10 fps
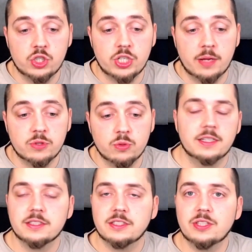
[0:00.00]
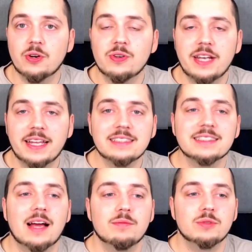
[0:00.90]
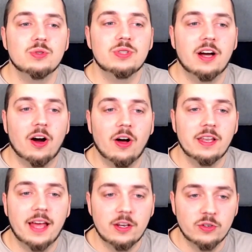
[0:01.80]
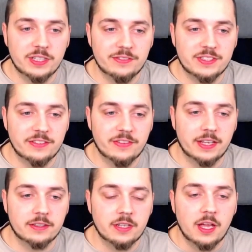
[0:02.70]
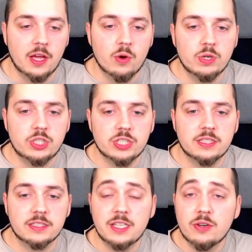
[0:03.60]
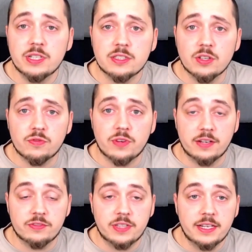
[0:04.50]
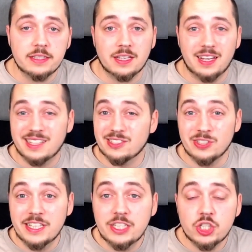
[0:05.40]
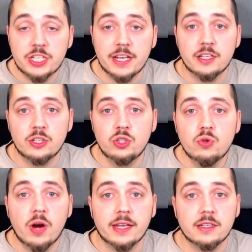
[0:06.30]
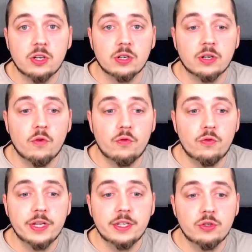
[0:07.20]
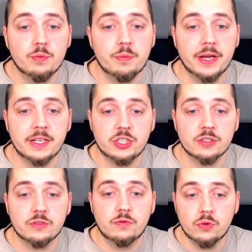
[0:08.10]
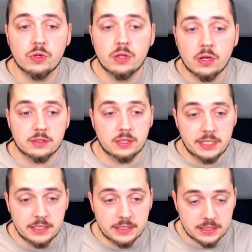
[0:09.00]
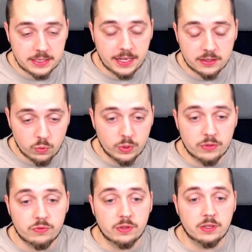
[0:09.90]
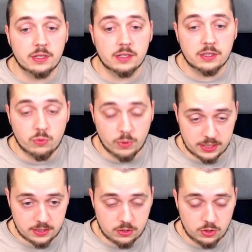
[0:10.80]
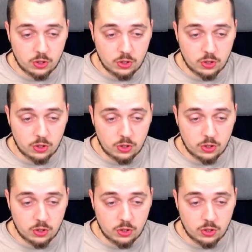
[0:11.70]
gems. So let us come to the All Hallows Eve event, which is a series of 5 days, and on each day you unlock 3 new pages fully stacked with quests.